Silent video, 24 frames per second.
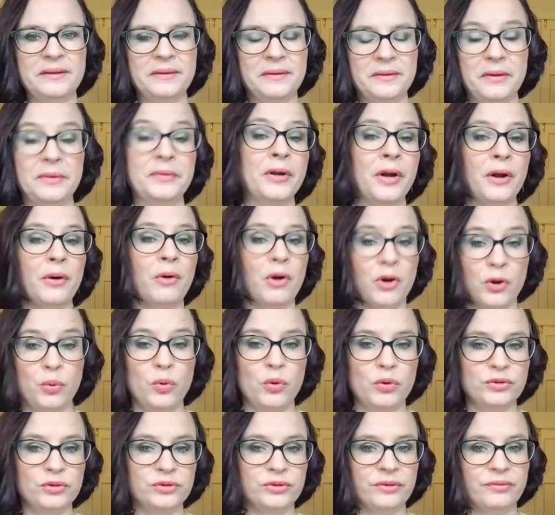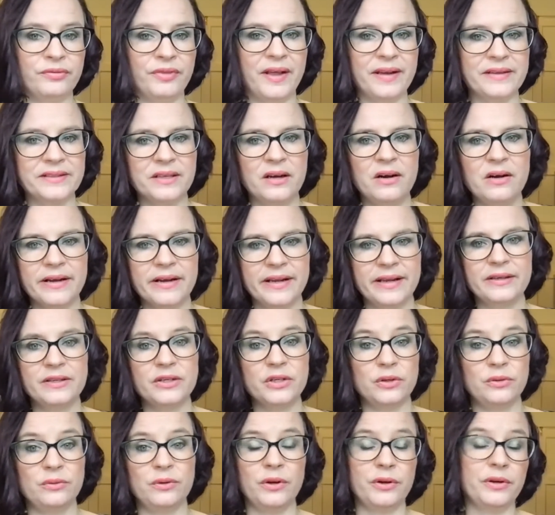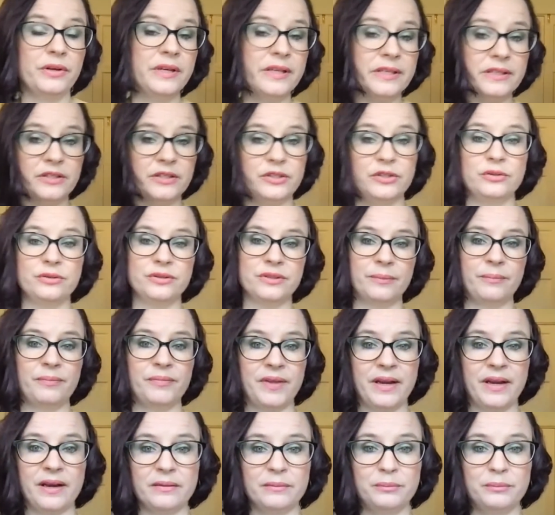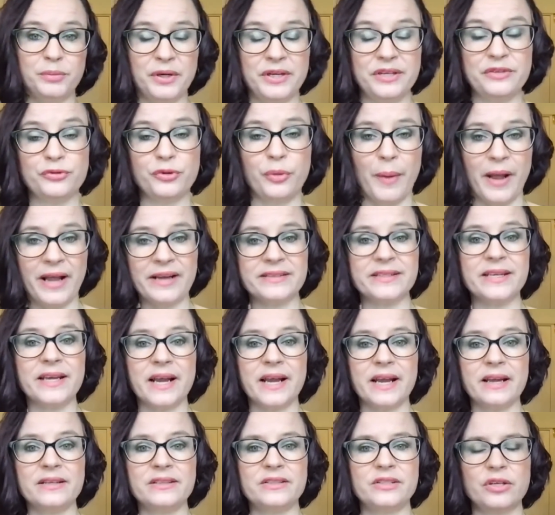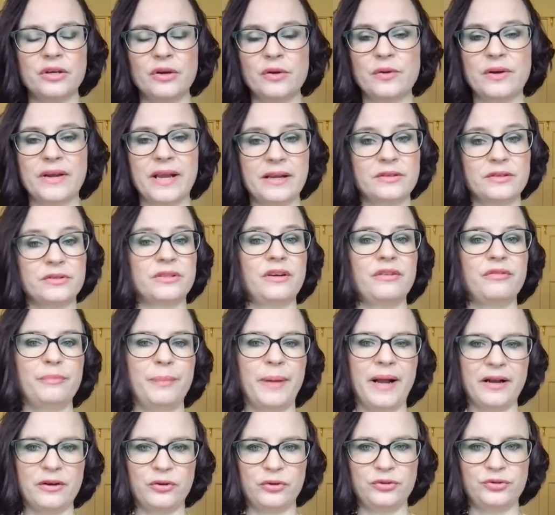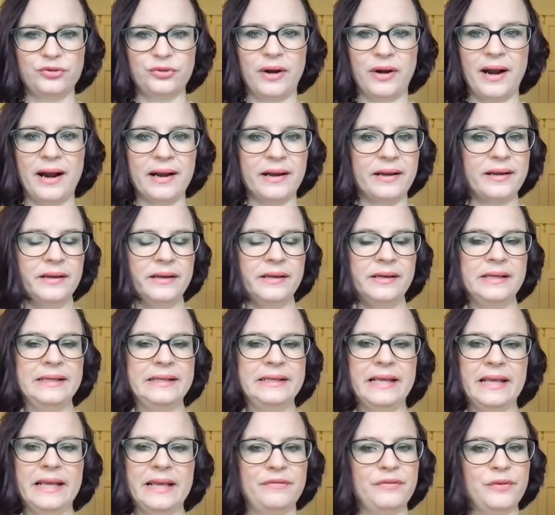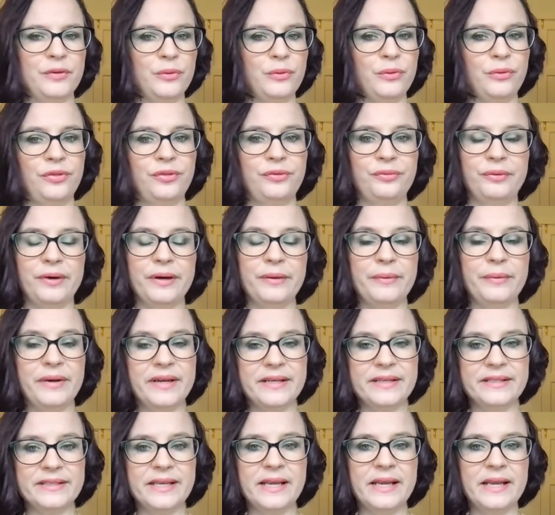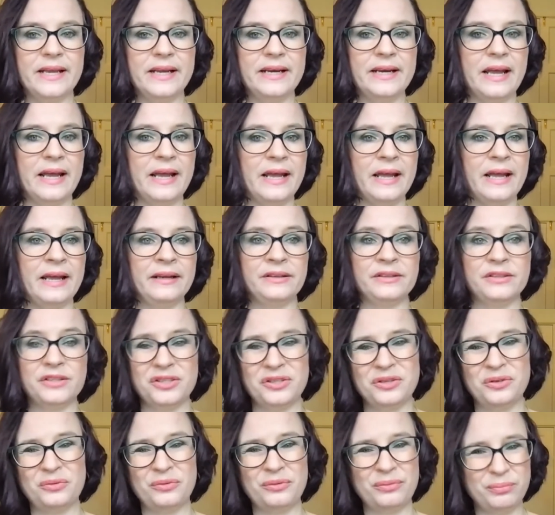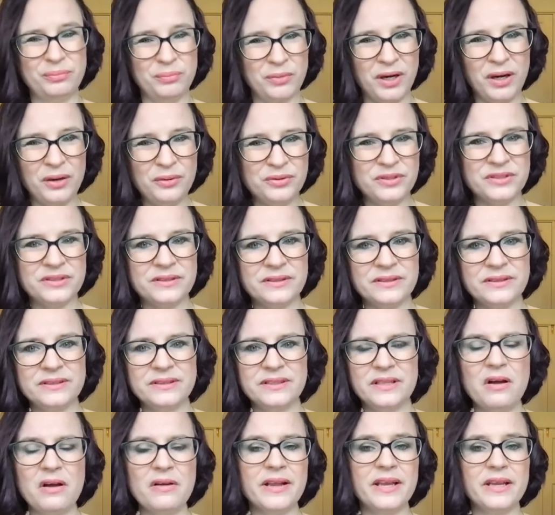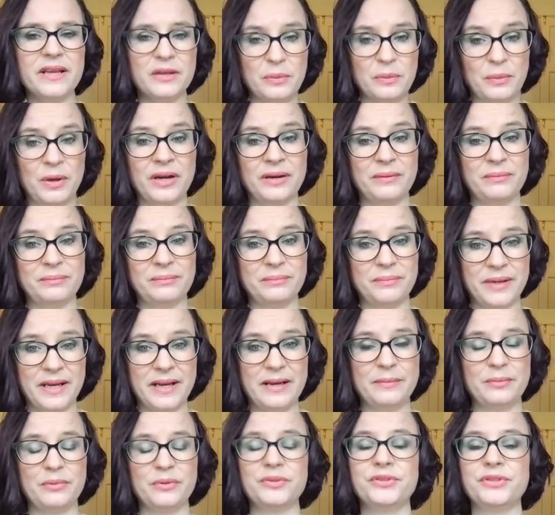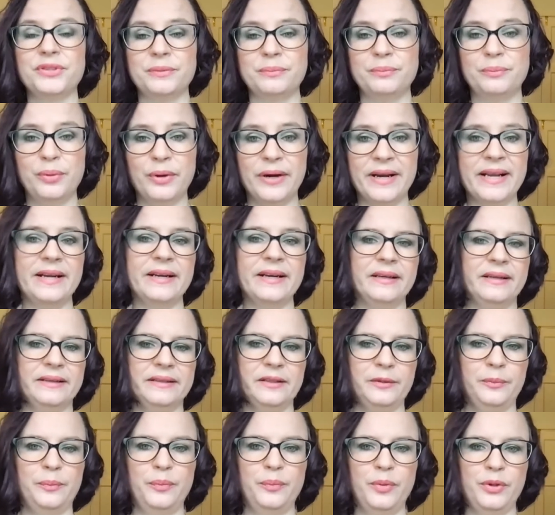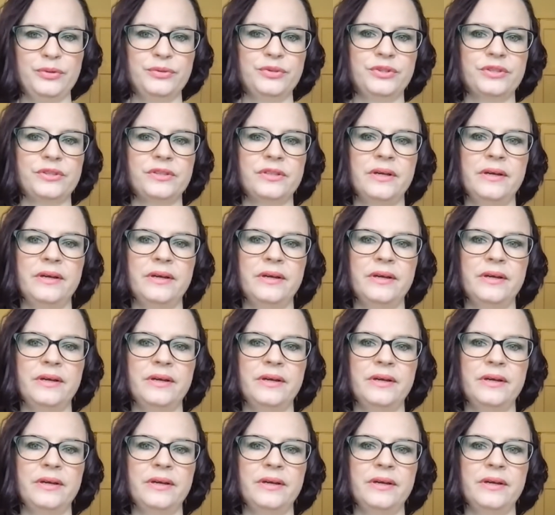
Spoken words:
a quarter of that target, you need to do something pretty dramatic to get yourself back on track. If you're 3 weeks in and you're close to the target, you might be able to bring in a little boost.